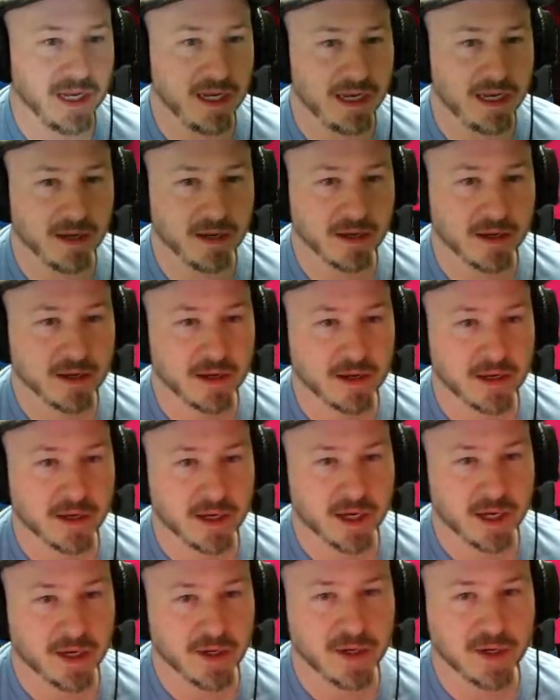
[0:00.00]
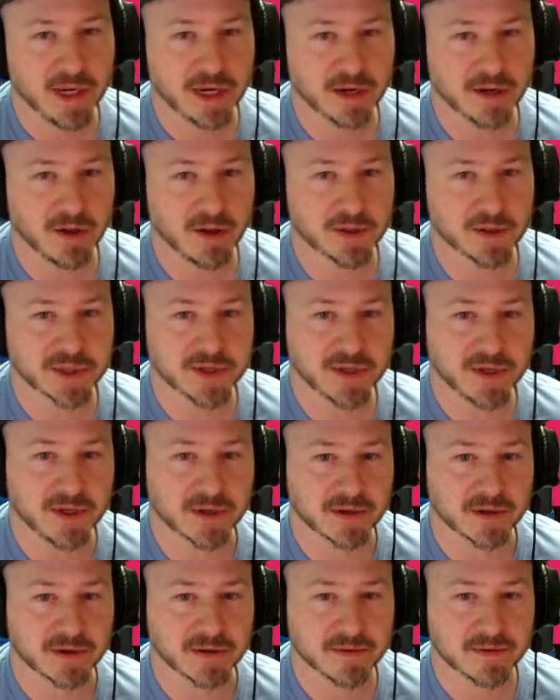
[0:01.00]
E and you can get a closer
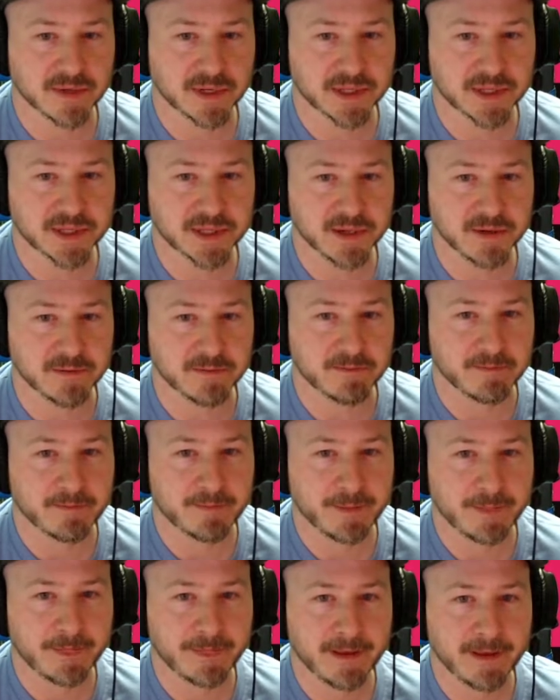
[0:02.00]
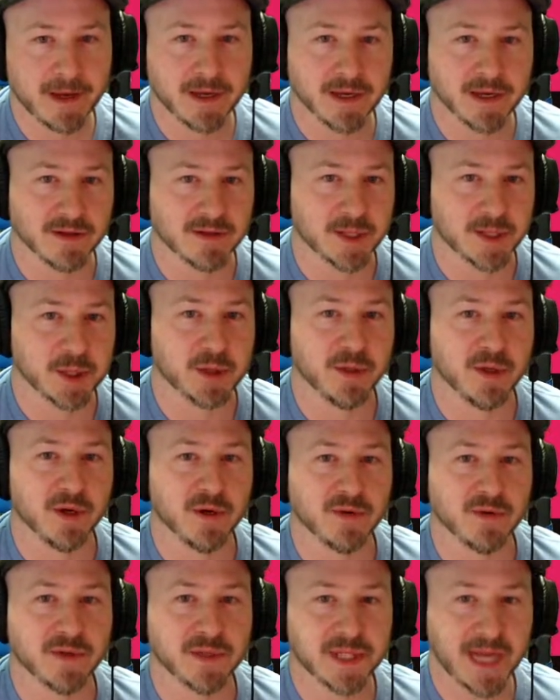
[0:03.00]
look, like so. It lets you
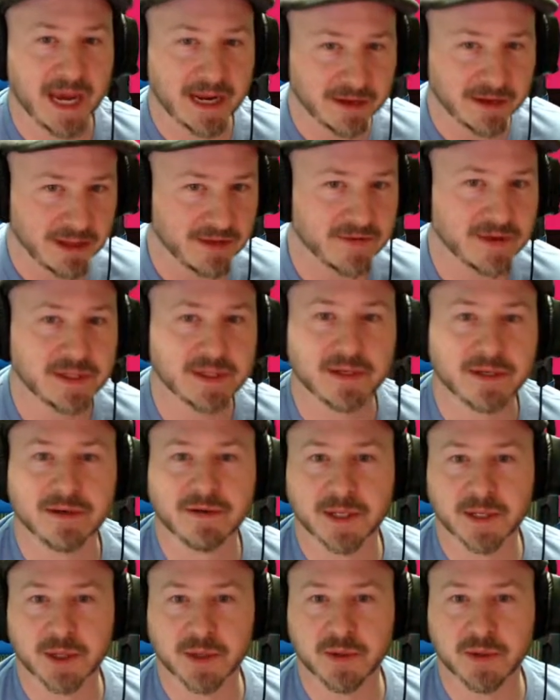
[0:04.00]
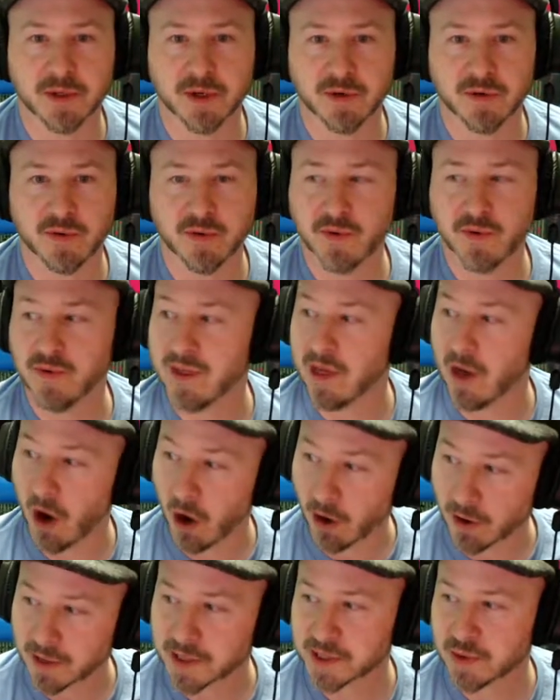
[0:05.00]
know the title of it, it lets you know who the
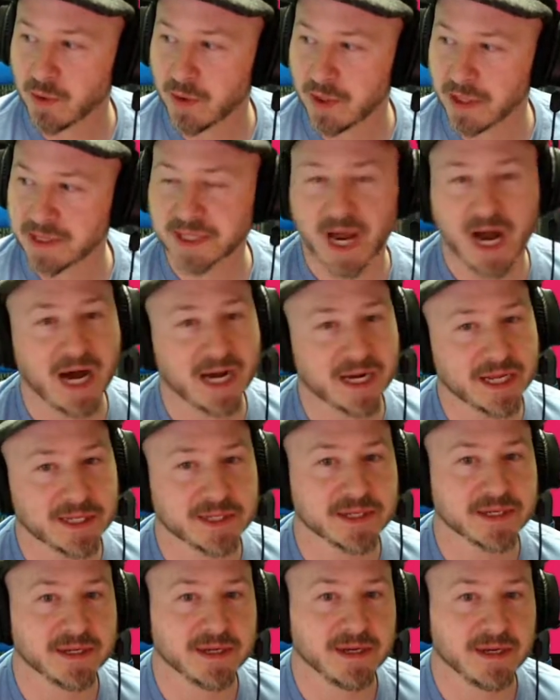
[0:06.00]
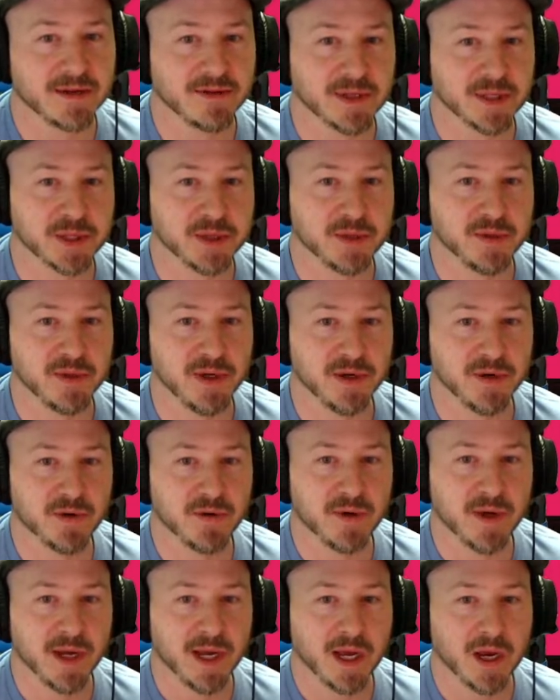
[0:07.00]
artist was on it, it lets you
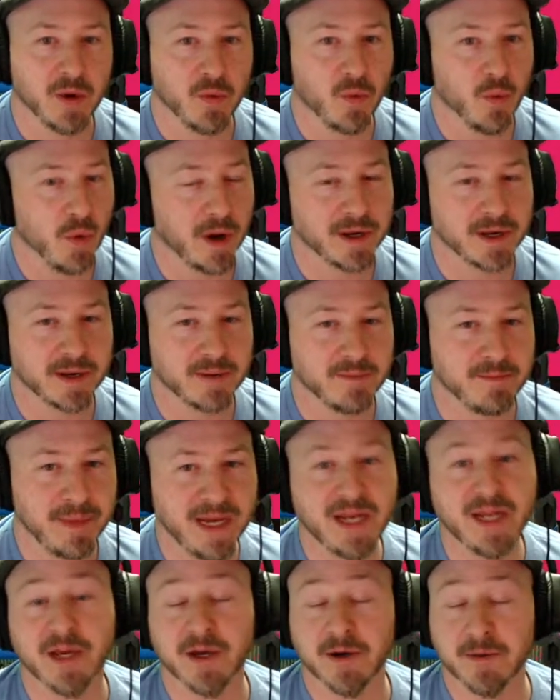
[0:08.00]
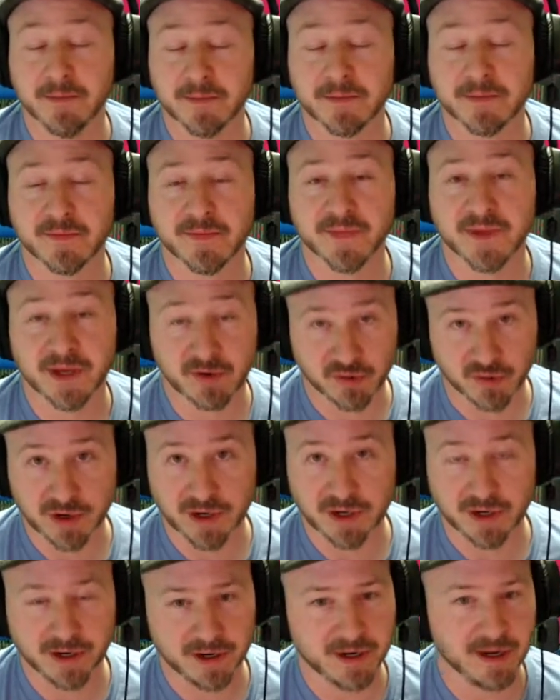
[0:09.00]
know what medium they
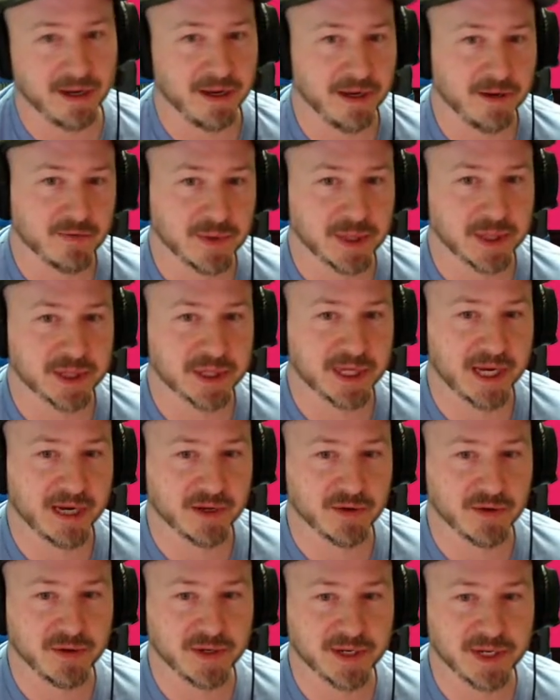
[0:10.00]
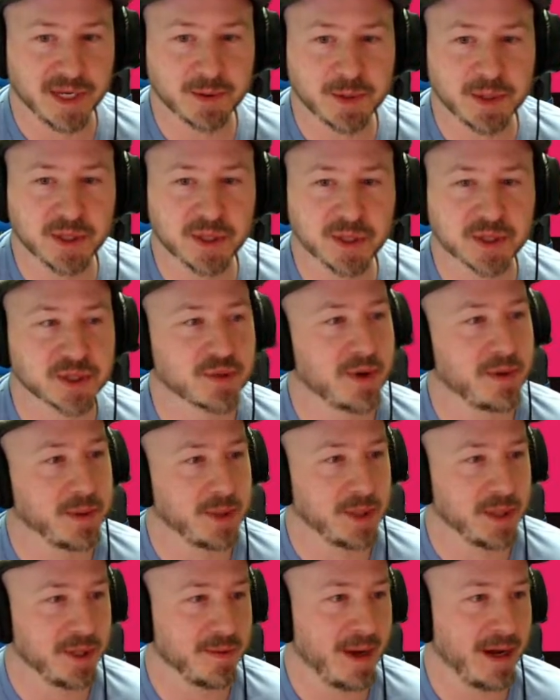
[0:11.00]
created it in, which is kind of cool. And it gives you a
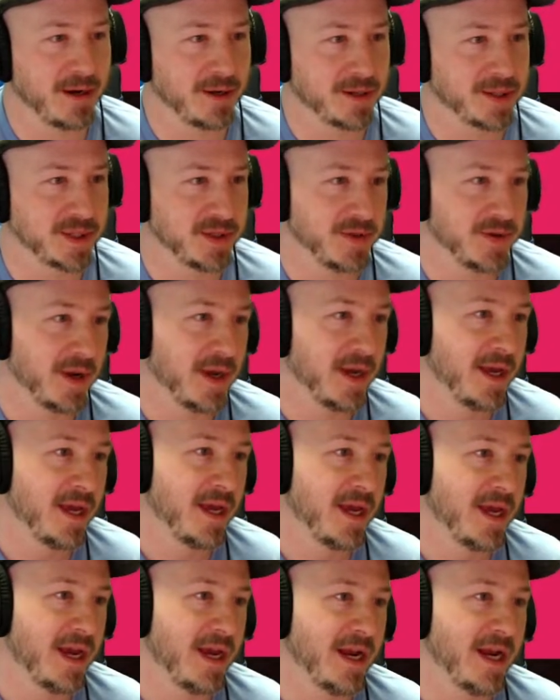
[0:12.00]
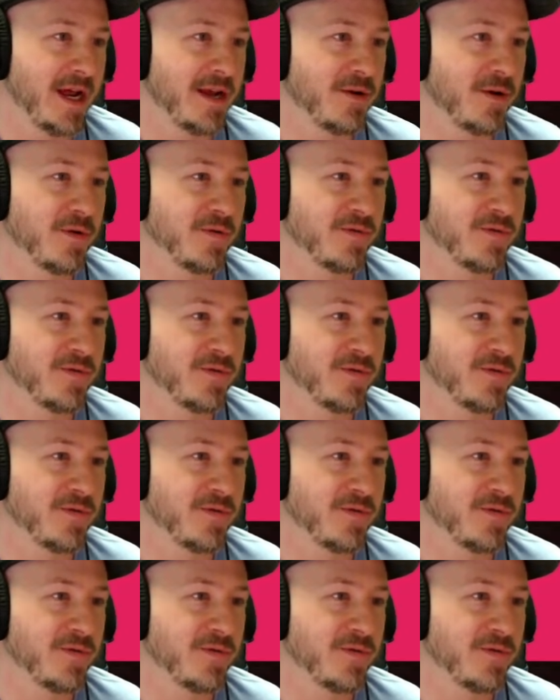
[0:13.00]
description about it too. And on